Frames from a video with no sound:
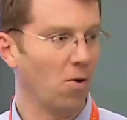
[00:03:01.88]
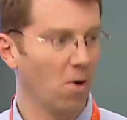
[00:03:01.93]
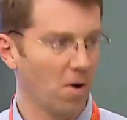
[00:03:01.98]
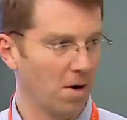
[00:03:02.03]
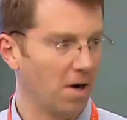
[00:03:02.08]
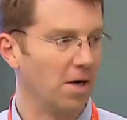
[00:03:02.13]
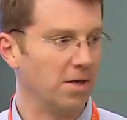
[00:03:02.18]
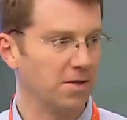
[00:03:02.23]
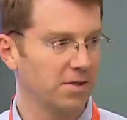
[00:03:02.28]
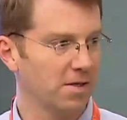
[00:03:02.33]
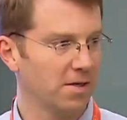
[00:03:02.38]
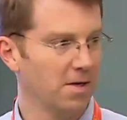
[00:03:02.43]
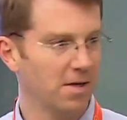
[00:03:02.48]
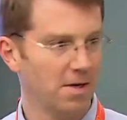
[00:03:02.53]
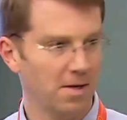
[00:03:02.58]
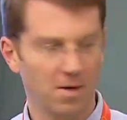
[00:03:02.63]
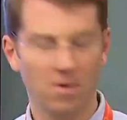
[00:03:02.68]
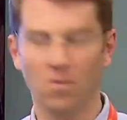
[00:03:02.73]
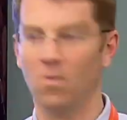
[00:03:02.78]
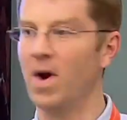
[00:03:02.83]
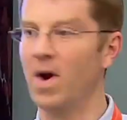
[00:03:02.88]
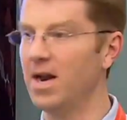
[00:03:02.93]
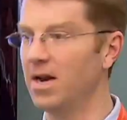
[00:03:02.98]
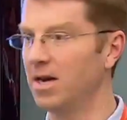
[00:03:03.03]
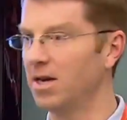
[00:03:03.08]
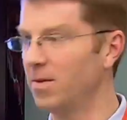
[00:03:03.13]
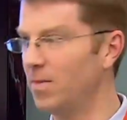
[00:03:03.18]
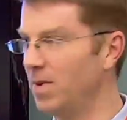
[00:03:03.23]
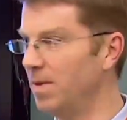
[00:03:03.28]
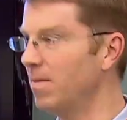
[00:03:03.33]
or orders
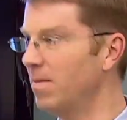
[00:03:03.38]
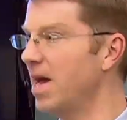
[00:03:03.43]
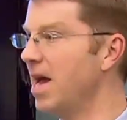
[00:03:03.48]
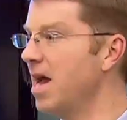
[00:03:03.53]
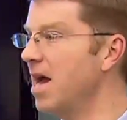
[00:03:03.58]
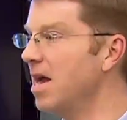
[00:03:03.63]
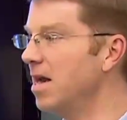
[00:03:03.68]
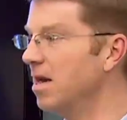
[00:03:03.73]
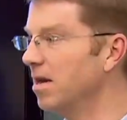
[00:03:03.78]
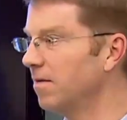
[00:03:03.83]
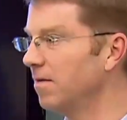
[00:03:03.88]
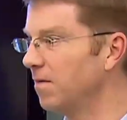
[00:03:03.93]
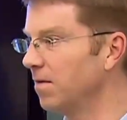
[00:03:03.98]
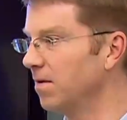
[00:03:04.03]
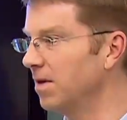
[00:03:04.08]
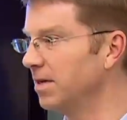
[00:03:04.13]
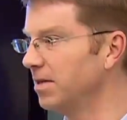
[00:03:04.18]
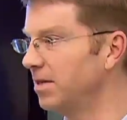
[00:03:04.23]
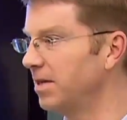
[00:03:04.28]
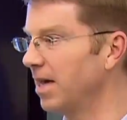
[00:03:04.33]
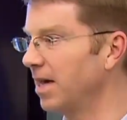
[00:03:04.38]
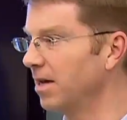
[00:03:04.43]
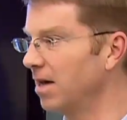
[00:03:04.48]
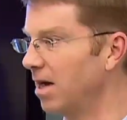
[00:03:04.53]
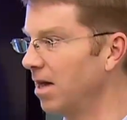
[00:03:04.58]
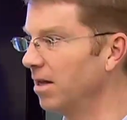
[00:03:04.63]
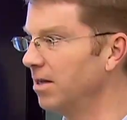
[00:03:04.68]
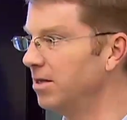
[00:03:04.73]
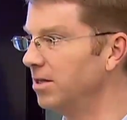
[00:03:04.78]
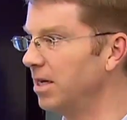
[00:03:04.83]
waiting to be made for this
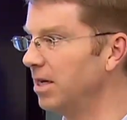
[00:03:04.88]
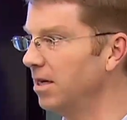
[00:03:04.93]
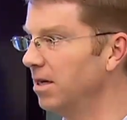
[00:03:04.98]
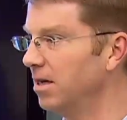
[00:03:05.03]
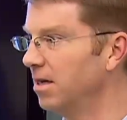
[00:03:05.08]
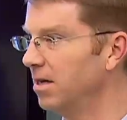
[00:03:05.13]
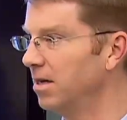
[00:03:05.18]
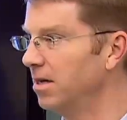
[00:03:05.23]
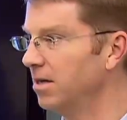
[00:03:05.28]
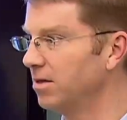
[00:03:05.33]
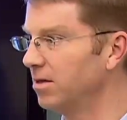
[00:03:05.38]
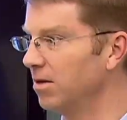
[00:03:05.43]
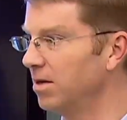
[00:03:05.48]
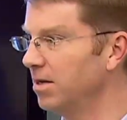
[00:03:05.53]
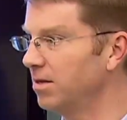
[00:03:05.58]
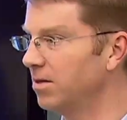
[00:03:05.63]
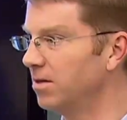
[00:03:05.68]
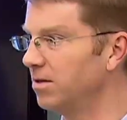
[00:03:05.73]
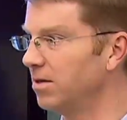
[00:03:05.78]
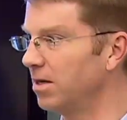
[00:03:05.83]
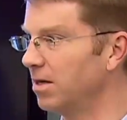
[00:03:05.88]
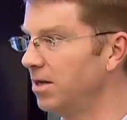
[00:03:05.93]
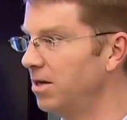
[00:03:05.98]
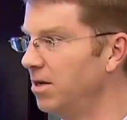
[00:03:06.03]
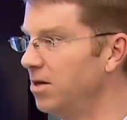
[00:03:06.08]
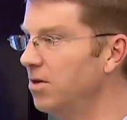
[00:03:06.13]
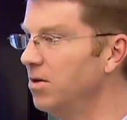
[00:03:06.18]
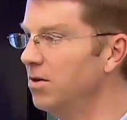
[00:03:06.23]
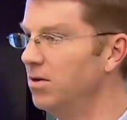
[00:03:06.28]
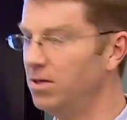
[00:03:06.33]
technology. So this is a
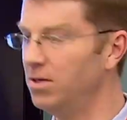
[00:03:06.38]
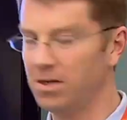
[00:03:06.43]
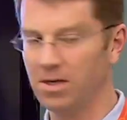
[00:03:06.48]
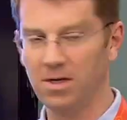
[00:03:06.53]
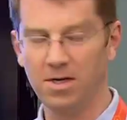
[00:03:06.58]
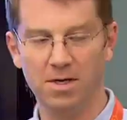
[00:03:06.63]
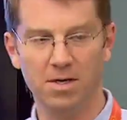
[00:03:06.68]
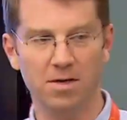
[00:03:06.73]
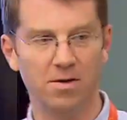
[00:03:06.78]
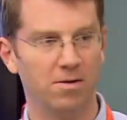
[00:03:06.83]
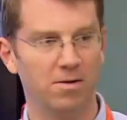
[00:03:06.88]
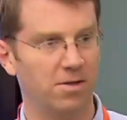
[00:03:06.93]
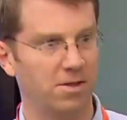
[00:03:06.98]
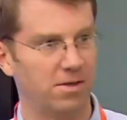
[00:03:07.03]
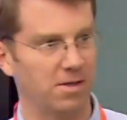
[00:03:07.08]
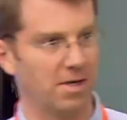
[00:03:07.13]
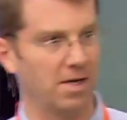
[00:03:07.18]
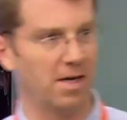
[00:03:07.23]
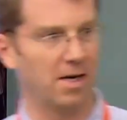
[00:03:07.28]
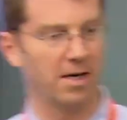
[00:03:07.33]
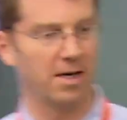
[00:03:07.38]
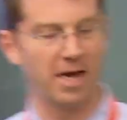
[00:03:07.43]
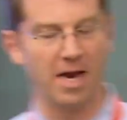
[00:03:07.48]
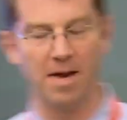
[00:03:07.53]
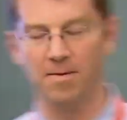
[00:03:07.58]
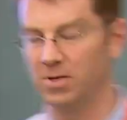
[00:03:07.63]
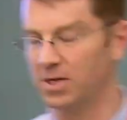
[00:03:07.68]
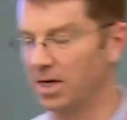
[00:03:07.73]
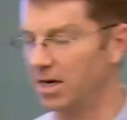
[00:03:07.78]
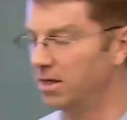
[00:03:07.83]
huge, huge
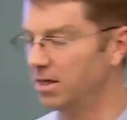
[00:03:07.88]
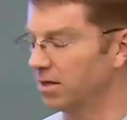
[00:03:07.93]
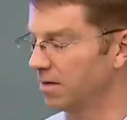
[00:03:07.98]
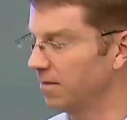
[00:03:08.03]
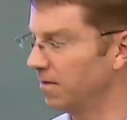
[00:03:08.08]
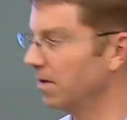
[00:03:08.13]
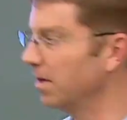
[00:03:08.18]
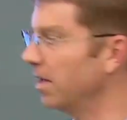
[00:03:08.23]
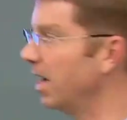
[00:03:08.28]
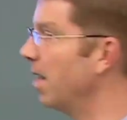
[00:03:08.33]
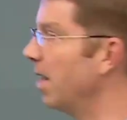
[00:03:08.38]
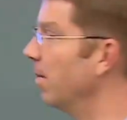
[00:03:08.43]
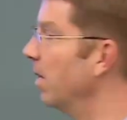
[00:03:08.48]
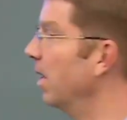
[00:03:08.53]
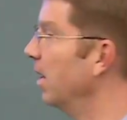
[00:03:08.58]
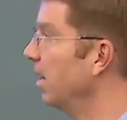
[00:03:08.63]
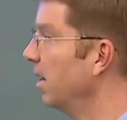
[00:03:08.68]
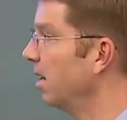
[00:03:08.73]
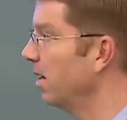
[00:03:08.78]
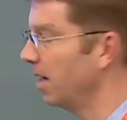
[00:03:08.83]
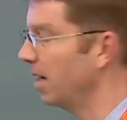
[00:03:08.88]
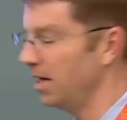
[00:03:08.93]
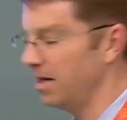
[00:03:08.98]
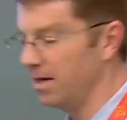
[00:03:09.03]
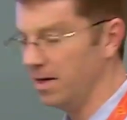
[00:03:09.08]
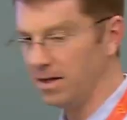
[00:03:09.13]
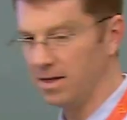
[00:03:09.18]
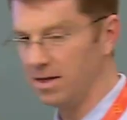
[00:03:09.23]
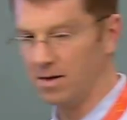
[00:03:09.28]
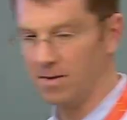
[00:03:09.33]
game changer for them. I
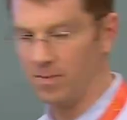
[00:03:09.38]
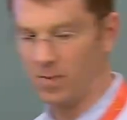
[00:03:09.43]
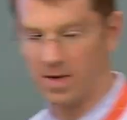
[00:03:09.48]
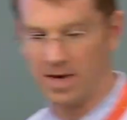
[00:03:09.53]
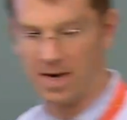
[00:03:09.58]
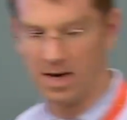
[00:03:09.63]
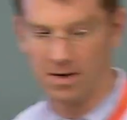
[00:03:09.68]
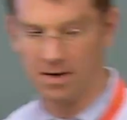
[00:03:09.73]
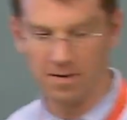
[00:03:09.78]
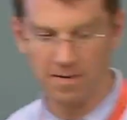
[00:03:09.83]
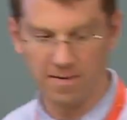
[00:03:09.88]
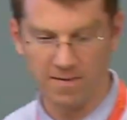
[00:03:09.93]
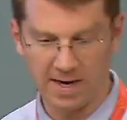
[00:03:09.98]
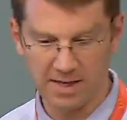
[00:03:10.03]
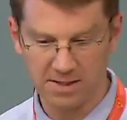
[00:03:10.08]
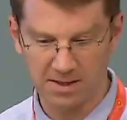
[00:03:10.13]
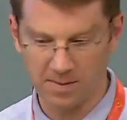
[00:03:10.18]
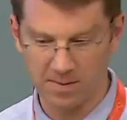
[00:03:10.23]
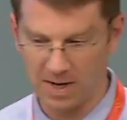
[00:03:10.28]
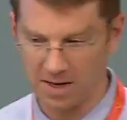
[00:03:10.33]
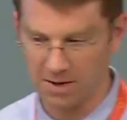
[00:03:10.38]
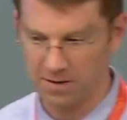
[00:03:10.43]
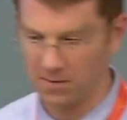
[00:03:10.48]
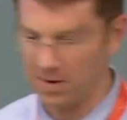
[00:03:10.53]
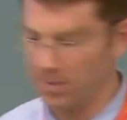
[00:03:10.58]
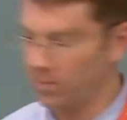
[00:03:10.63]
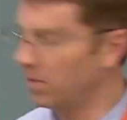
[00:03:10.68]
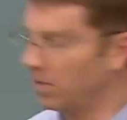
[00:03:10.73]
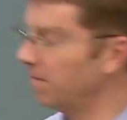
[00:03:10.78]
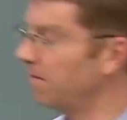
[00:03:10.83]
think they're planning to invest about
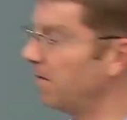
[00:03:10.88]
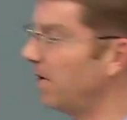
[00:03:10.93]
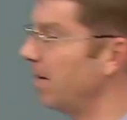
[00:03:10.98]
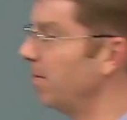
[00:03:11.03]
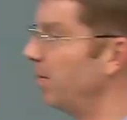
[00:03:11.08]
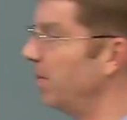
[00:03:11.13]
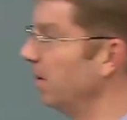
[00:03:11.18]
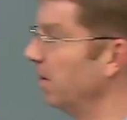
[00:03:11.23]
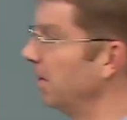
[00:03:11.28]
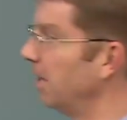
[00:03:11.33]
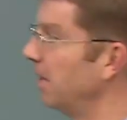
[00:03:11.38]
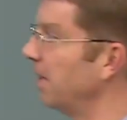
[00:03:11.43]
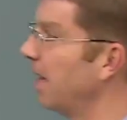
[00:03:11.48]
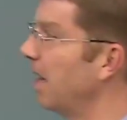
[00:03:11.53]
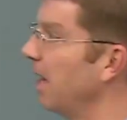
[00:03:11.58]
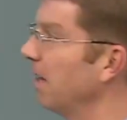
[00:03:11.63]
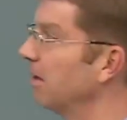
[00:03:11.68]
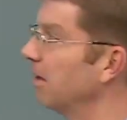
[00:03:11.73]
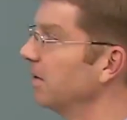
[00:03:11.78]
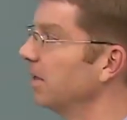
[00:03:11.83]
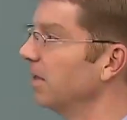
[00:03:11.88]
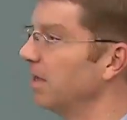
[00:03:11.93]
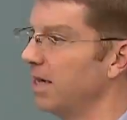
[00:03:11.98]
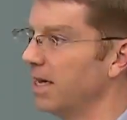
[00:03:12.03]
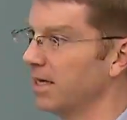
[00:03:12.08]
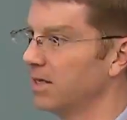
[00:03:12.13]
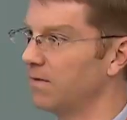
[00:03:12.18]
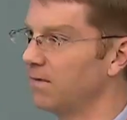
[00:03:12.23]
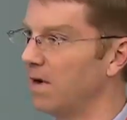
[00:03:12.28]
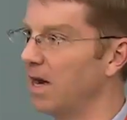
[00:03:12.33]
$3.5 billion in the
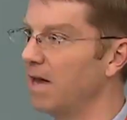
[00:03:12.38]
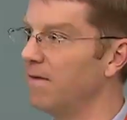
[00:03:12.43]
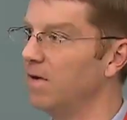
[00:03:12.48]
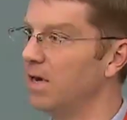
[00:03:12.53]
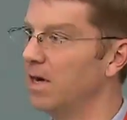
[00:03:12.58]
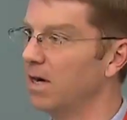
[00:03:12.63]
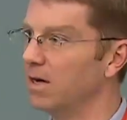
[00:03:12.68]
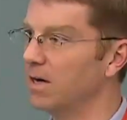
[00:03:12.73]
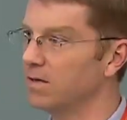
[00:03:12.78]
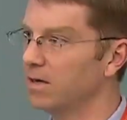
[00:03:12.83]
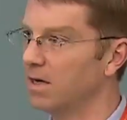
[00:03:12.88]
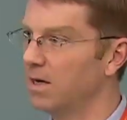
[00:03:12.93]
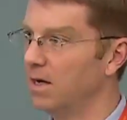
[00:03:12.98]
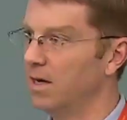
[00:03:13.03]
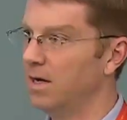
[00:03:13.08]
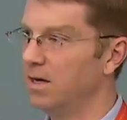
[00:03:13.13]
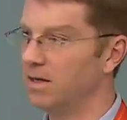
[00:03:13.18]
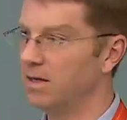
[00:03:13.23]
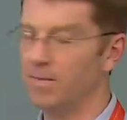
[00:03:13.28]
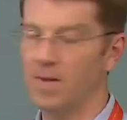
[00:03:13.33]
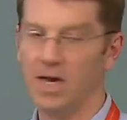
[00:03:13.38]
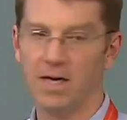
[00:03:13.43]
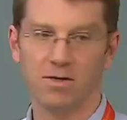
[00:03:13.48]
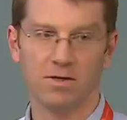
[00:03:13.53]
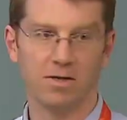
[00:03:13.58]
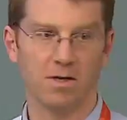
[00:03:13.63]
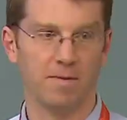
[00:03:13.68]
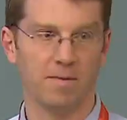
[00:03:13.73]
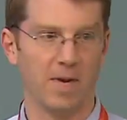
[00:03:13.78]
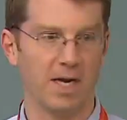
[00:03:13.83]
next 5 years to
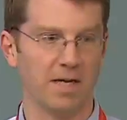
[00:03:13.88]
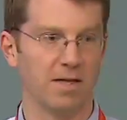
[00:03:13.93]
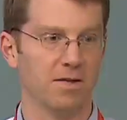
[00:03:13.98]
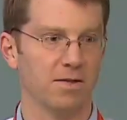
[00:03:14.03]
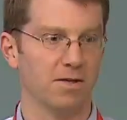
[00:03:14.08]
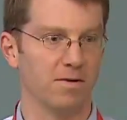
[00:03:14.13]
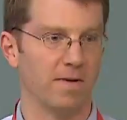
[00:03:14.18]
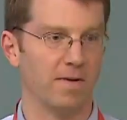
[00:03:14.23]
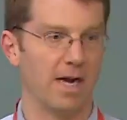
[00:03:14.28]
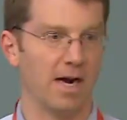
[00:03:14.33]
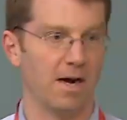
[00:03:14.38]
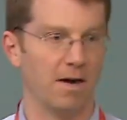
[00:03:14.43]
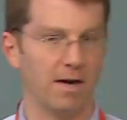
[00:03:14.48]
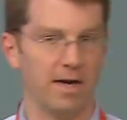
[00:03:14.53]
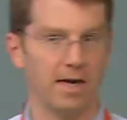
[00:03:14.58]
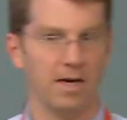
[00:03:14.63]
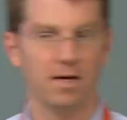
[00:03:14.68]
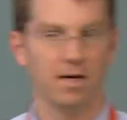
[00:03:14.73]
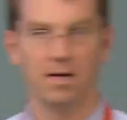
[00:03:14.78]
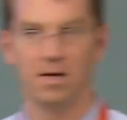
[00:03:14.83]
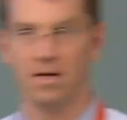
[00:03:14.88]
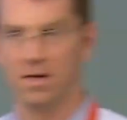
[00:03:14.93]
make this a reality.